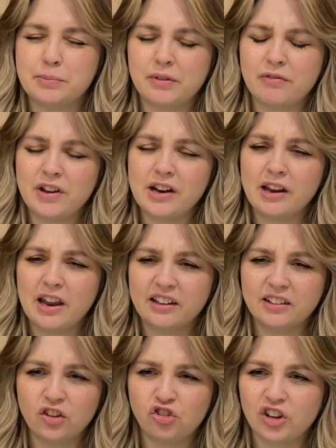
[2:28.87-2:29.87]
but I think they're
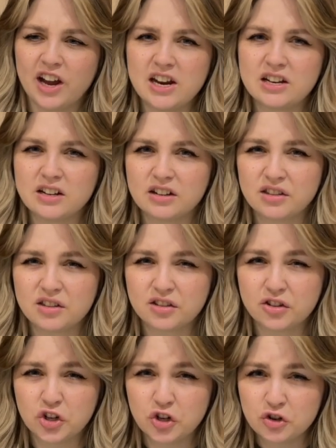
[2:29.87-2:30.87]
like the Jaden
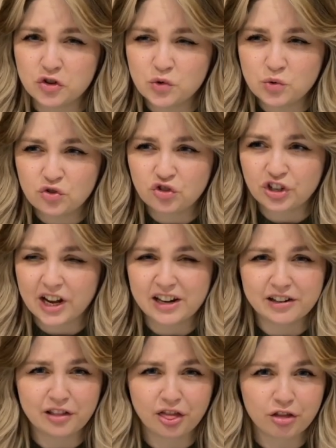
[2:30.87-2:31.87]
2,
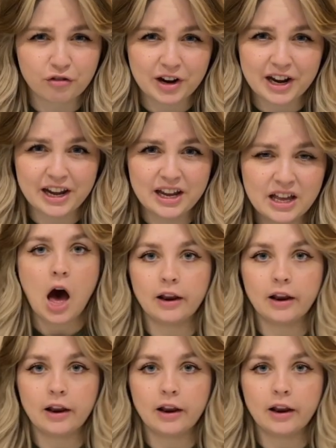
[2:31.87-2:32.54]
Jaden 3,